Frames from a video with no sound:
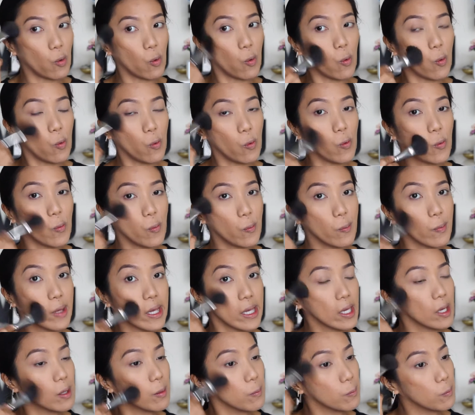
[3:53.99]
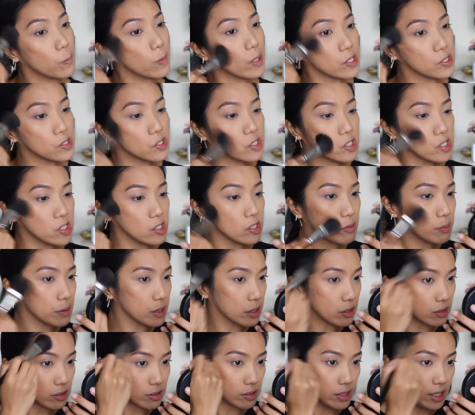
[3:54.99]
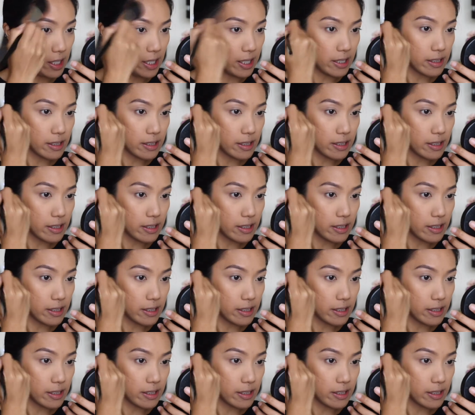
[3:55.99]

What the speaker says: all makeup brushes, because